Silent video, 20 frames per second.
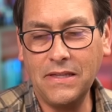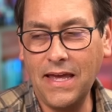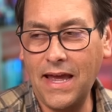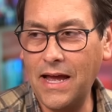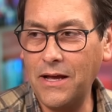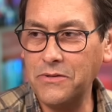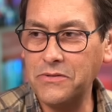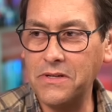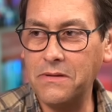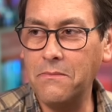of the
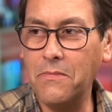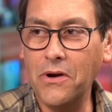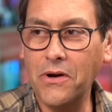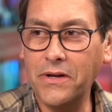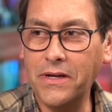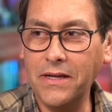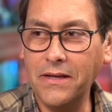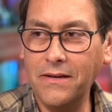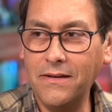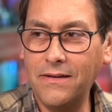housing
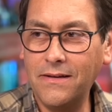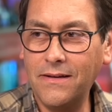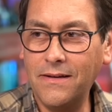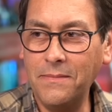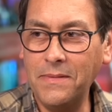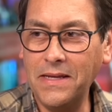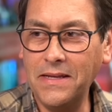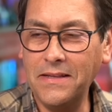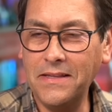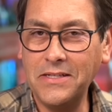market.
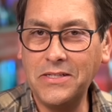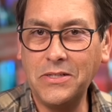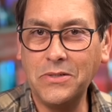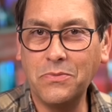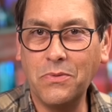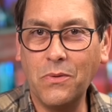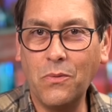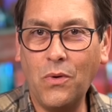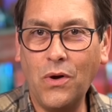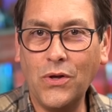Yeah. I mean, this is
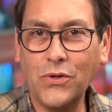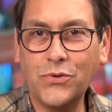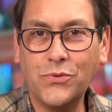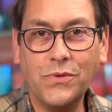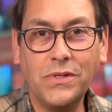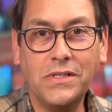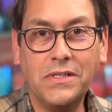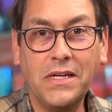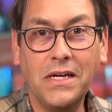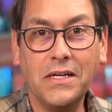what Wall
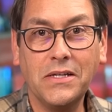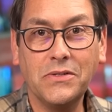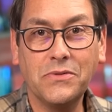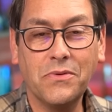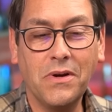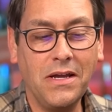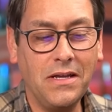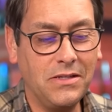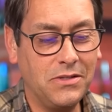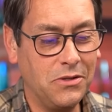Street does,
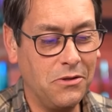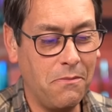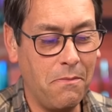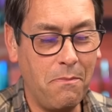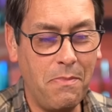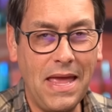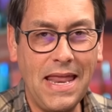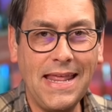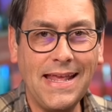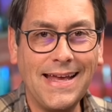right? So they're
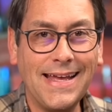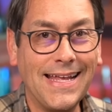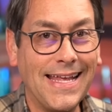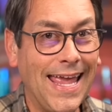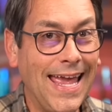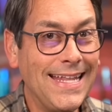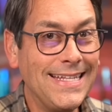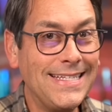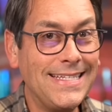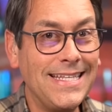betting
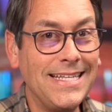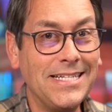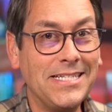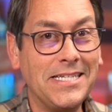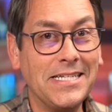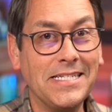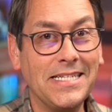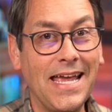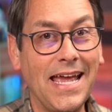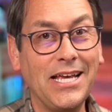against these
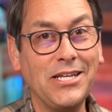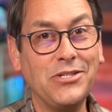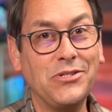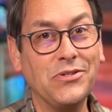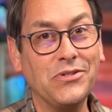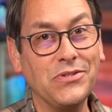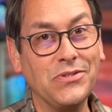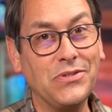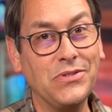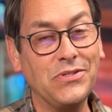
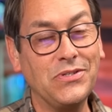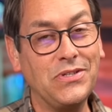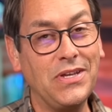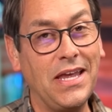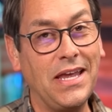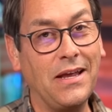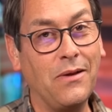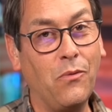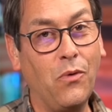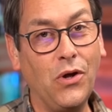disasters. They're
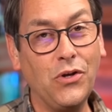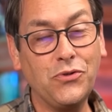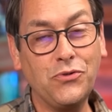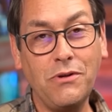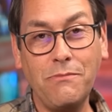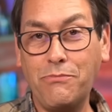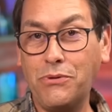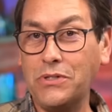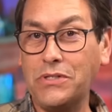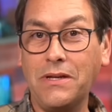saying, and Wall
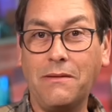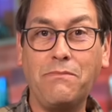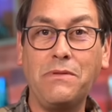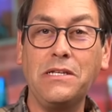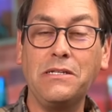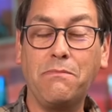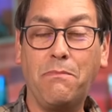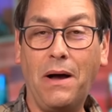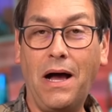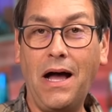Street puts up
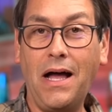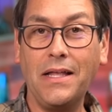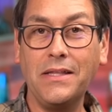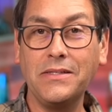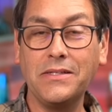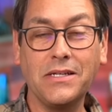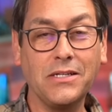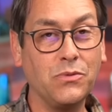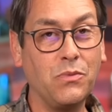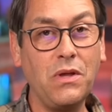these
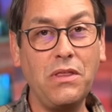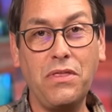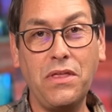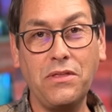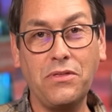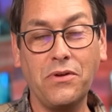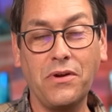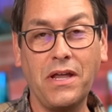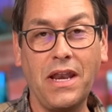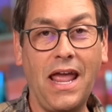bonds because we
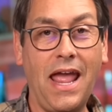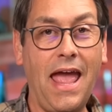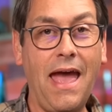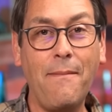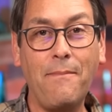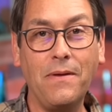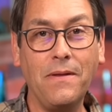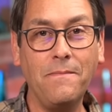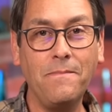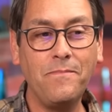think they're going to
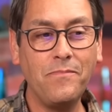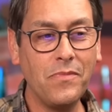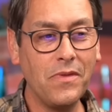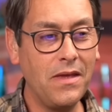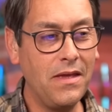happen,